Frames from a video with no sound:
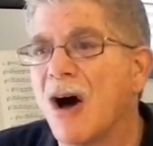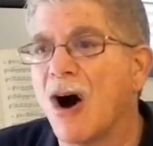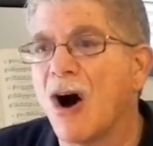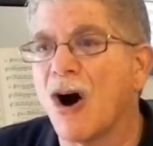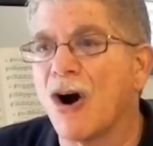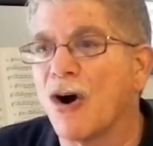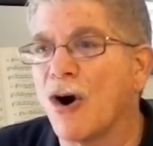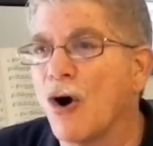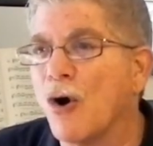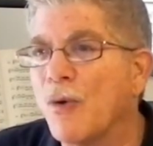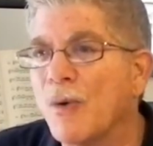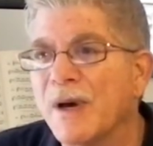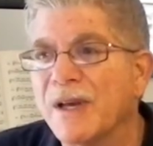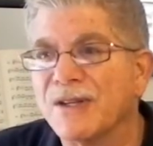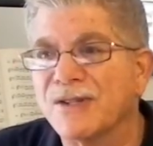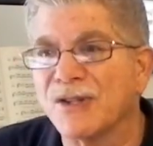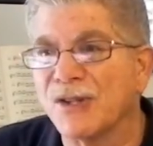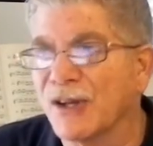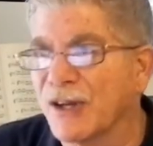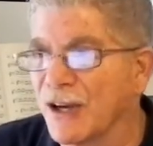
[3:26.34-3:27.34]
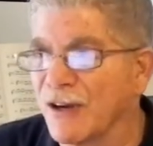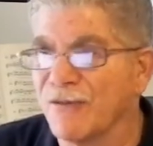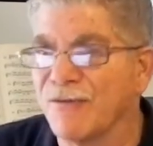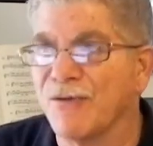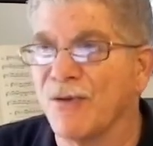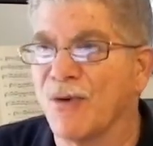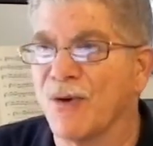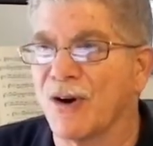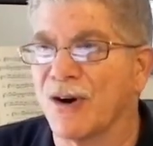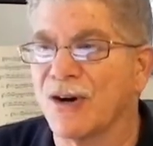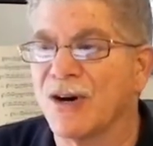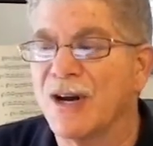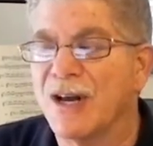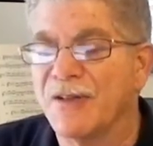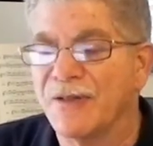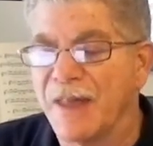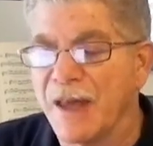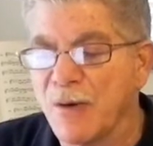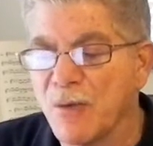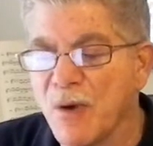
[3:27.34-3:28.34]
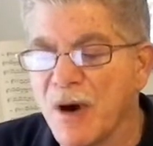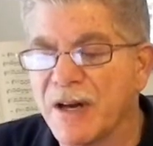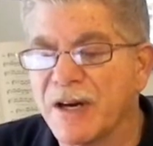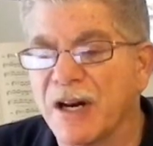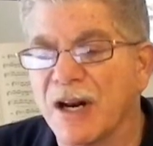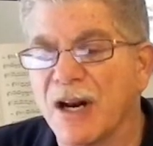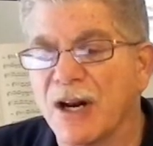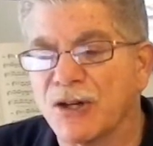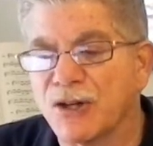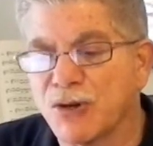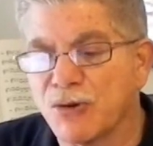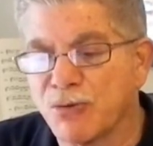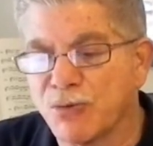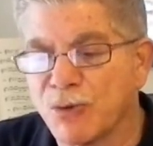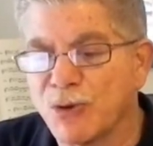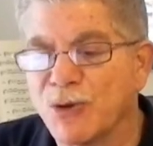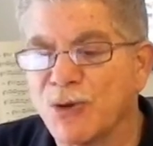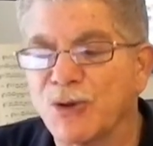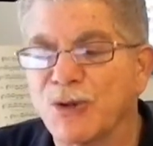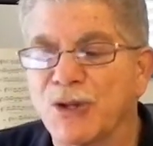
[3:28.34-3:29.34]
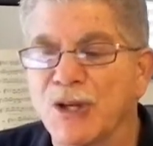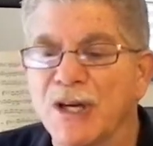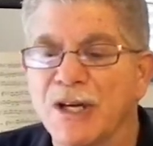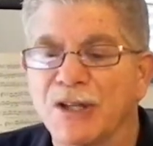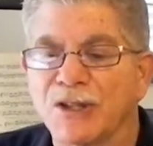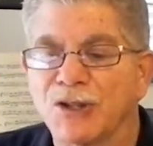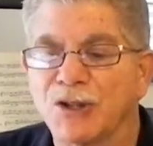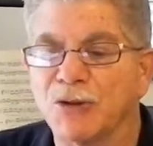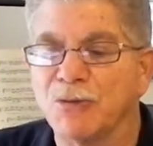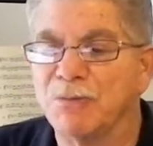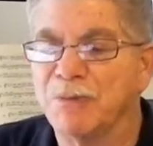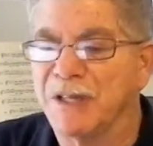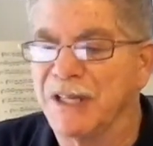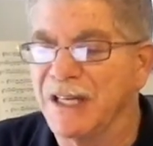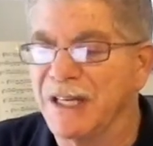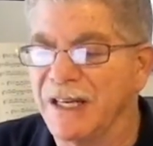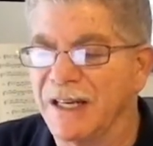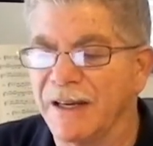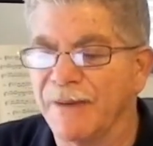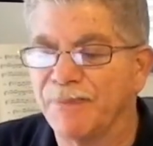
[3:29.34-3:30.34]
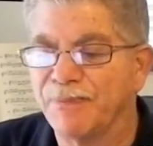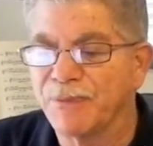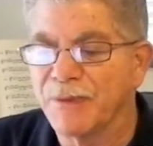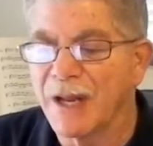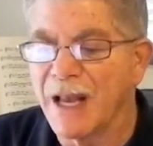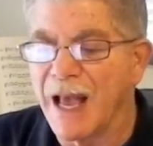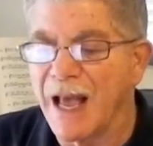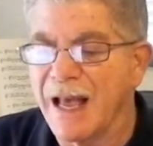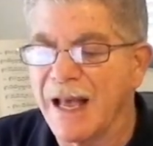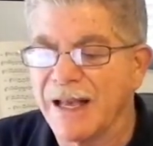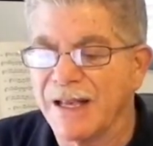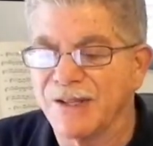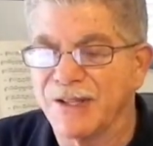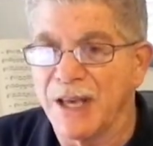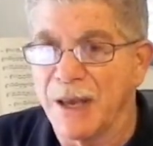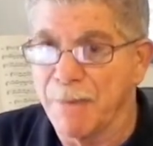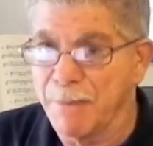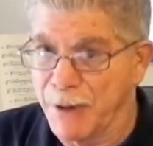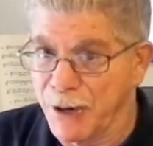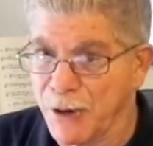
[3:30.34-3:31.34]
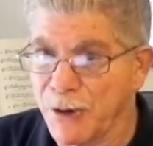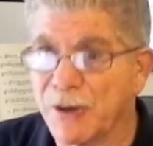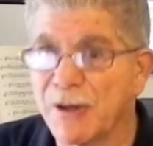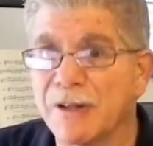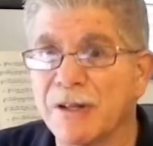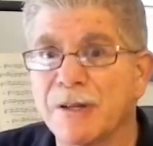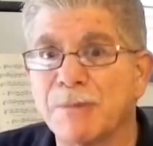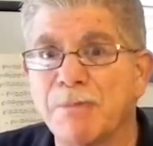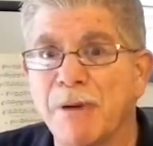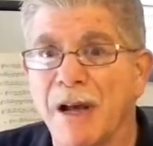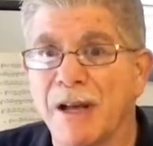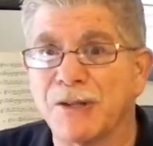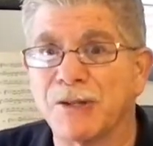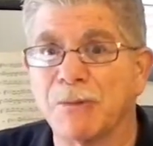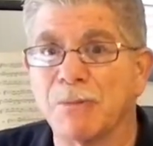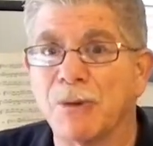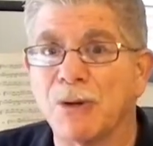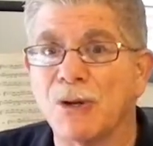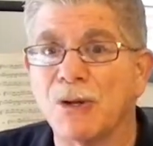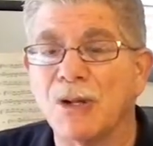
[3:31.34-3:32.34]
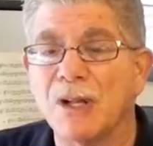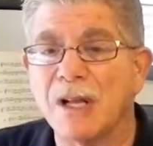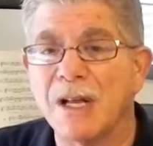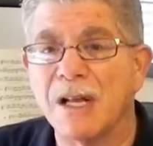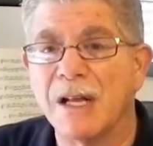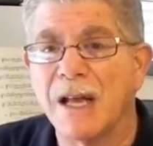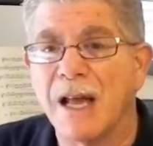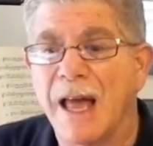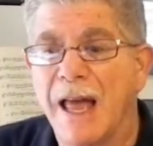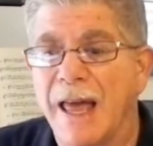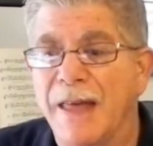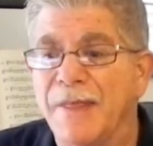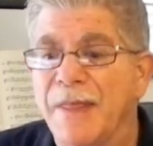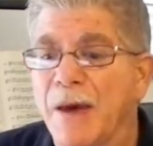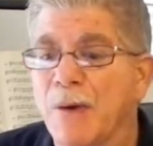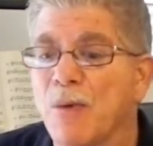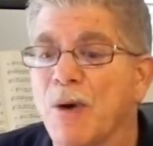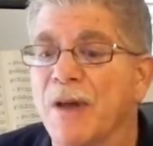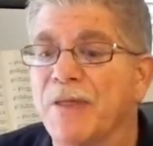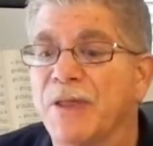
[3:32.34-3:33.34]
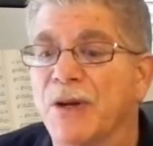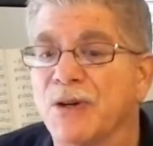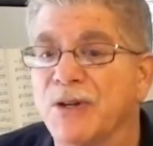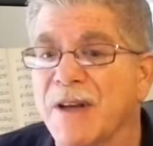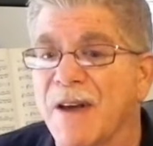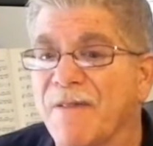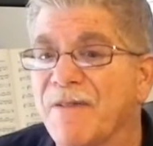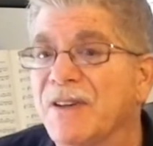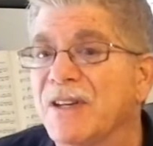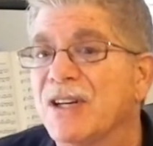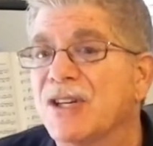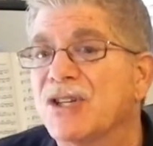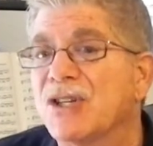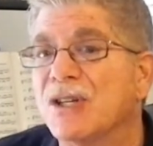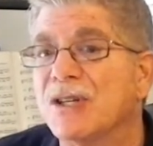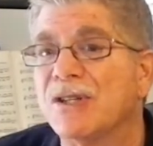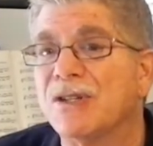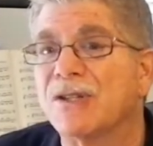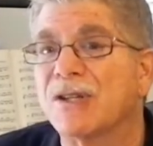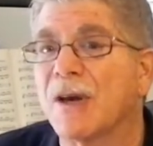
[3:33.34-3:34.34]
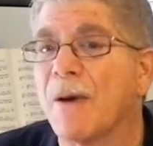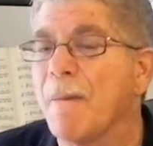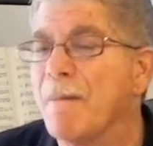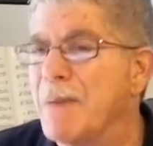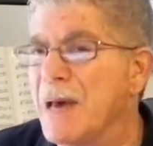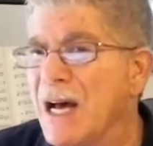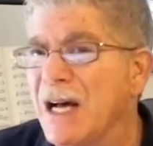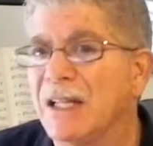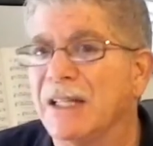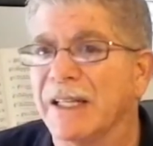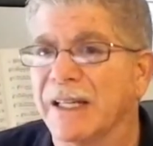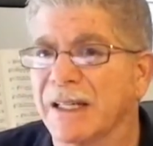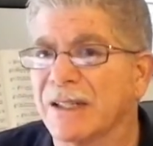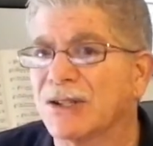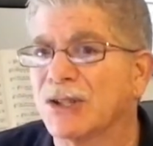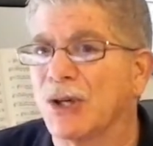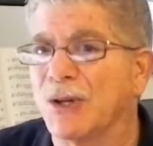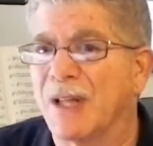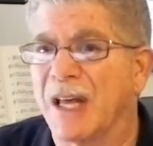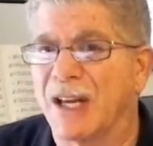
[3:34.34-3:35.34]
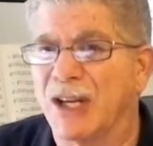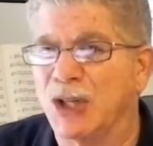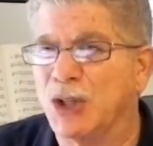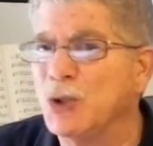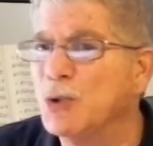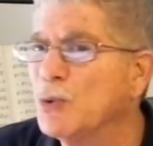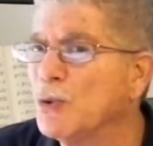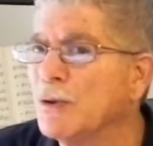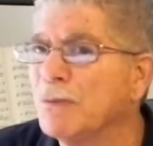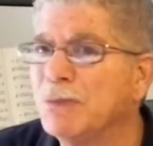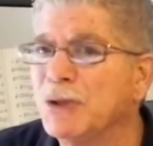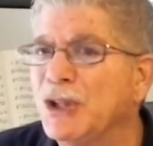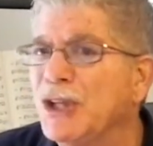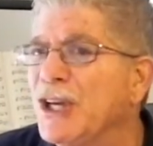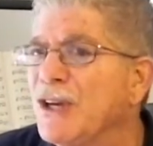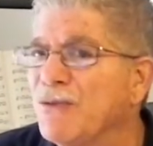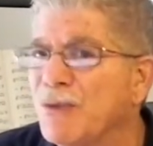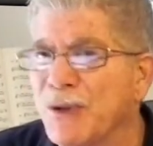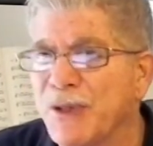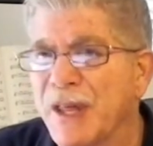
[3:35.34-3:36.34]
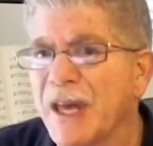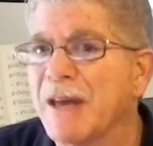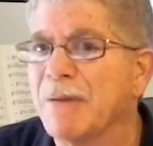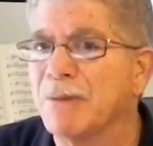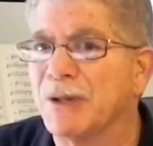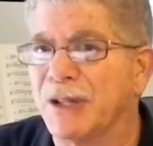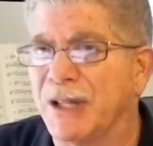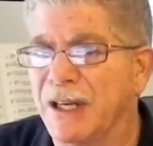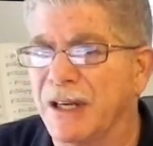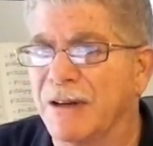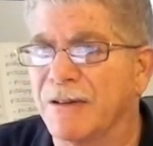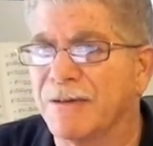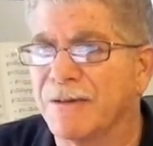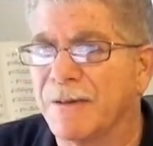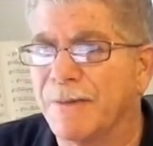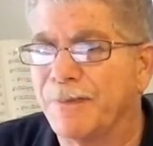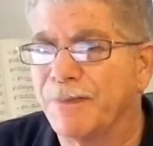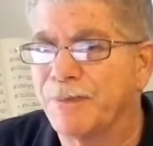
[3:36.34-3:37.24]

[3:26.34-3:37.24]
are always looking for. They want truth to be as empirical as possible, and they want their definitions compelling so that you will believe what they believe.